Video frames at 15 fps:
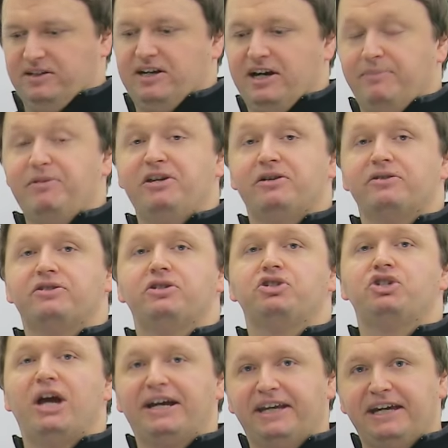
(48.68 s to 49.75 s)
I'm here to
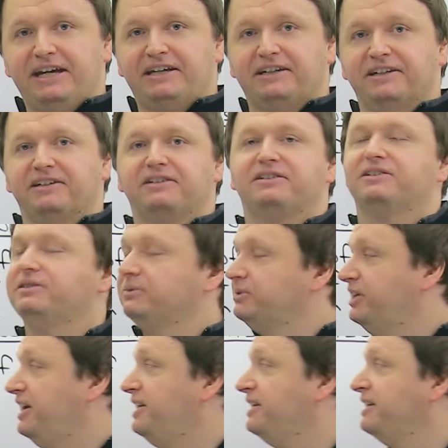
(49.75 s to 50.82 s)
check in,
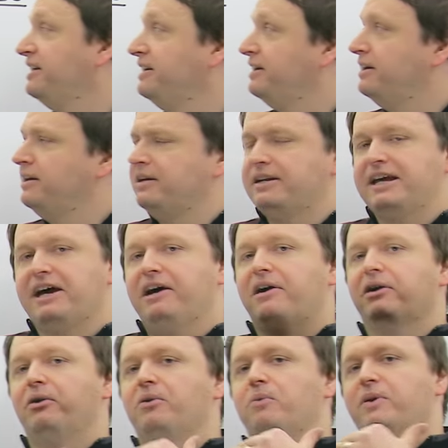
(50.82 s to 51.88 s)
okay?
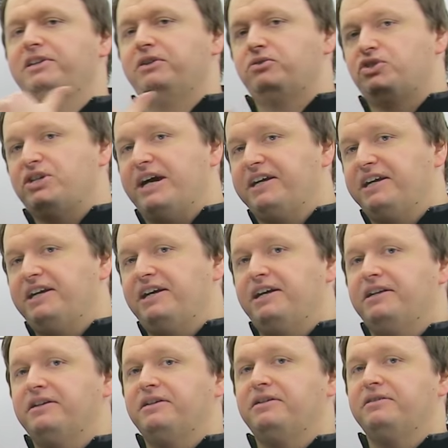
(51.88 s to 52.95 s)
Now, when you check
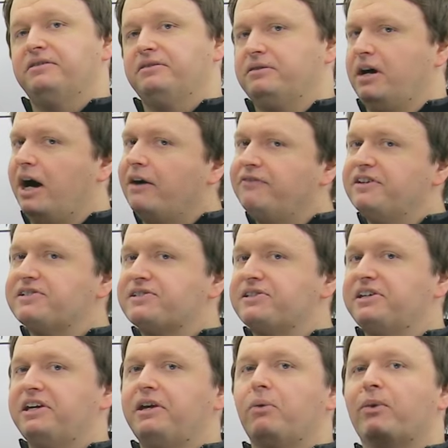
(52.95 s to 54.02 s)
in,
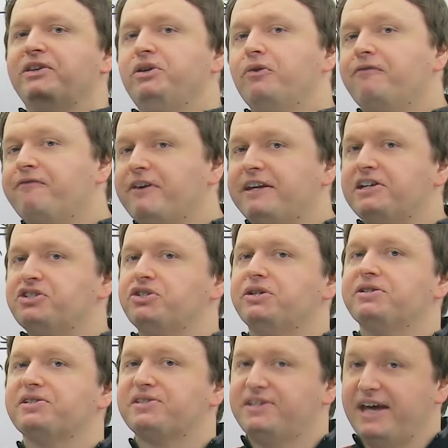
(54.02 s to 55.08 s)
obviously, when you finish
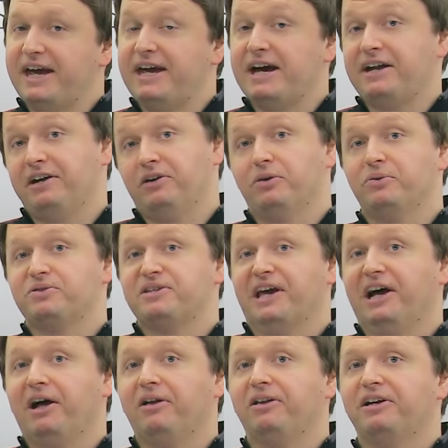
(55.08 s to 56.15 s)
your stay at a
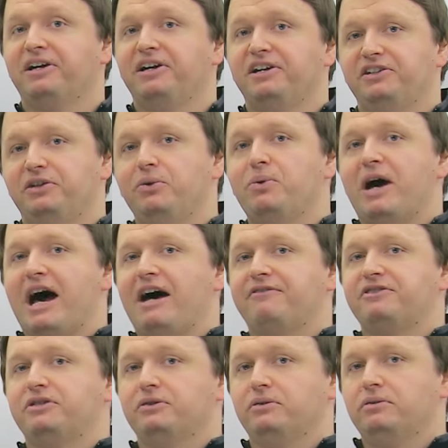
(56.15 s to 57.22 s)
hotel, you
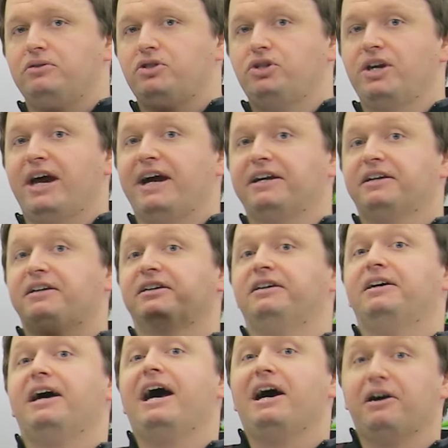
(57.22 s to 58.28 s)
have to check
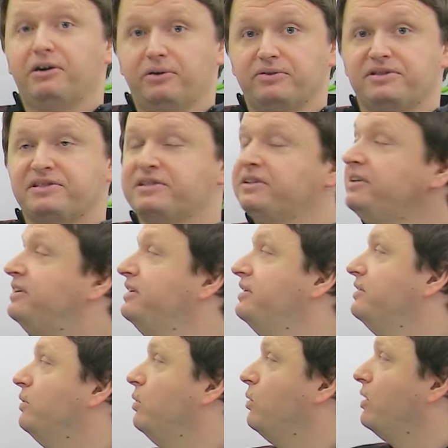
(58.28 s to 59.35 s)
out
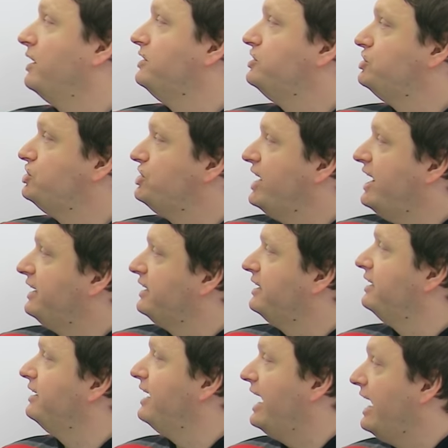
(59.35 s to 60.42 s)
or
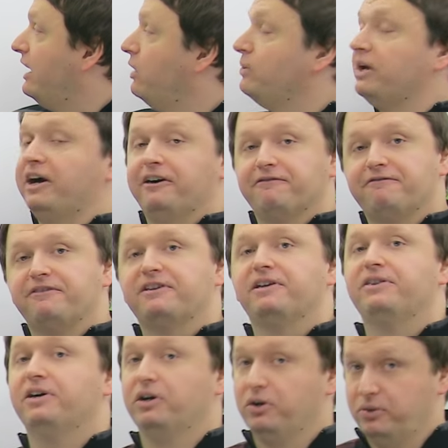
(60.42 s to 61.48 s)
check out of
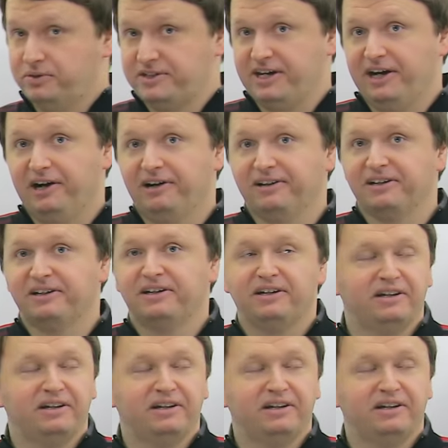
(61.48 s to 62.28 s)
the hotel.